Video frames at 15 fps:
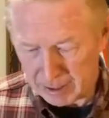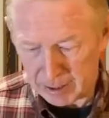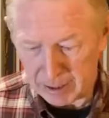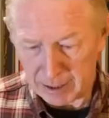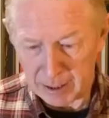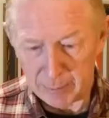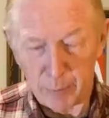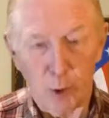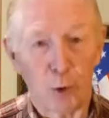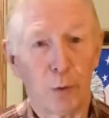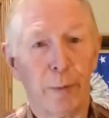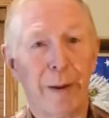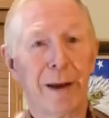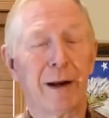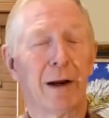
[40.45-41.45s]
uh, both
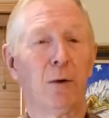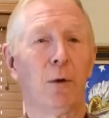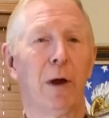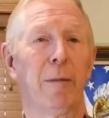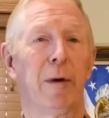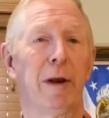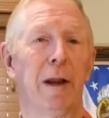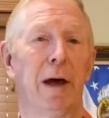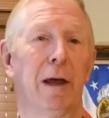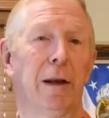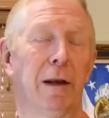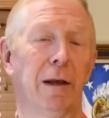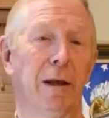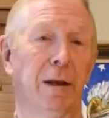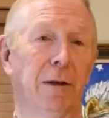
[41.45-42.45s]
men and women,
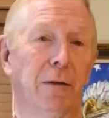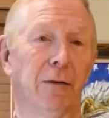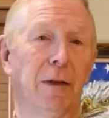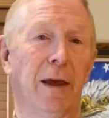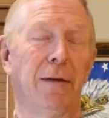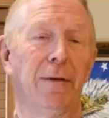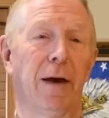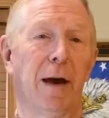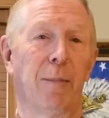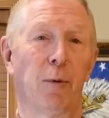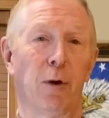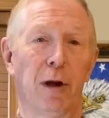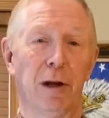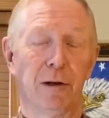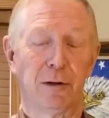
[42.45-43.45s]
on the safe
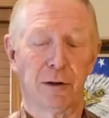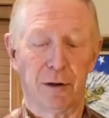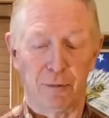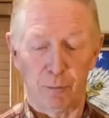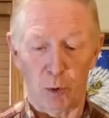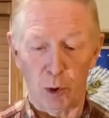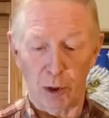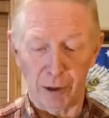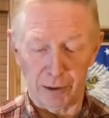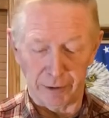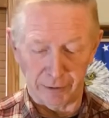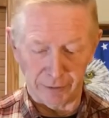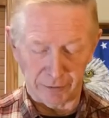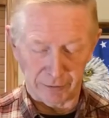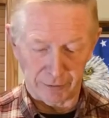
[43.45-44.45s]
operation of
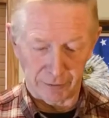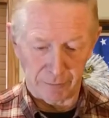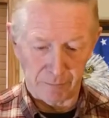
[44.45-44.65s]
boilers